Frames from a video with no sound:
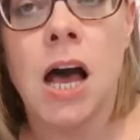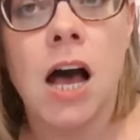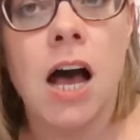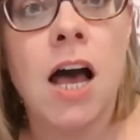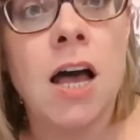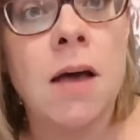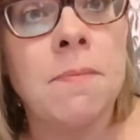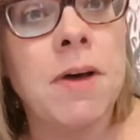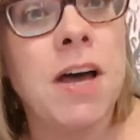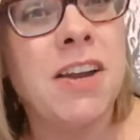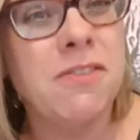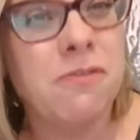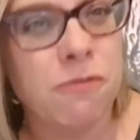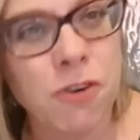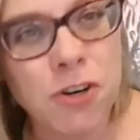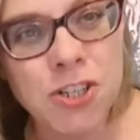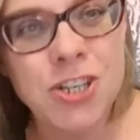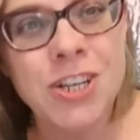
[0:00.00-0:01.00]

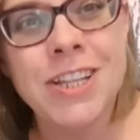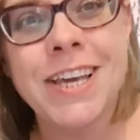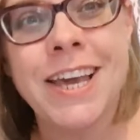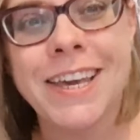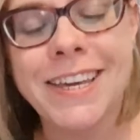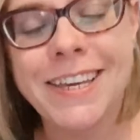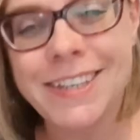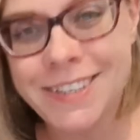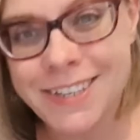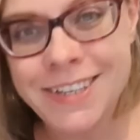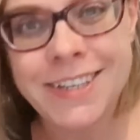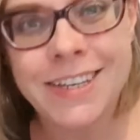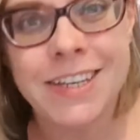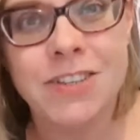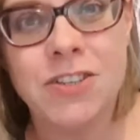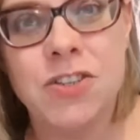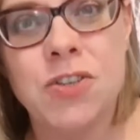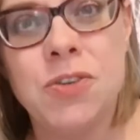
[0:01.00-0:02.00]
Unfortunately, I didn't
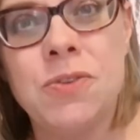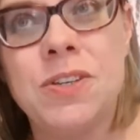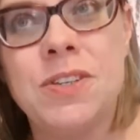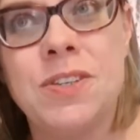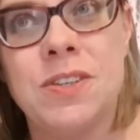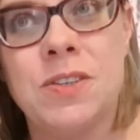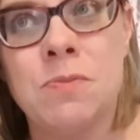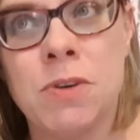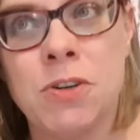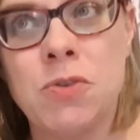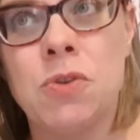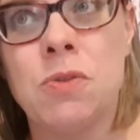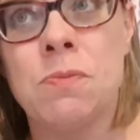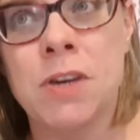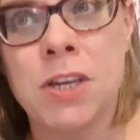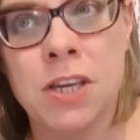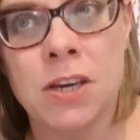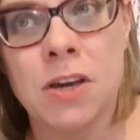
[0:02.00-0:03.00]
get to do this as much with
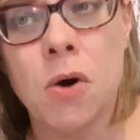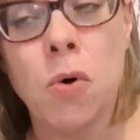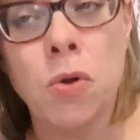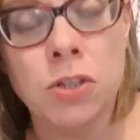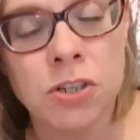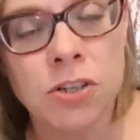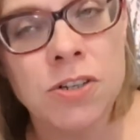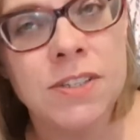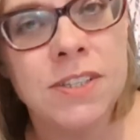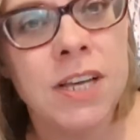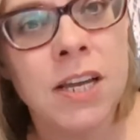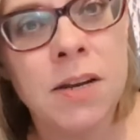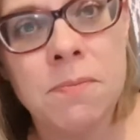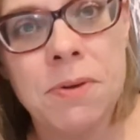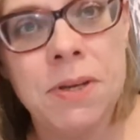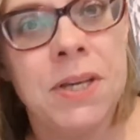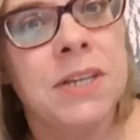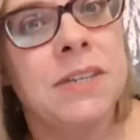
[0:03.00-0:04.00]
my older son,
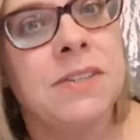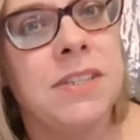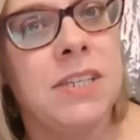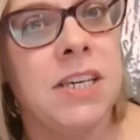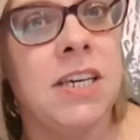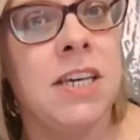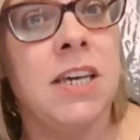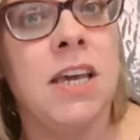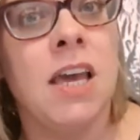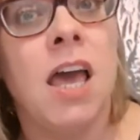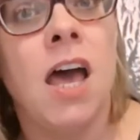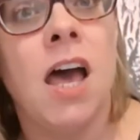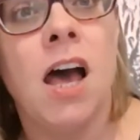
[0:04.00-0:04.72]
because he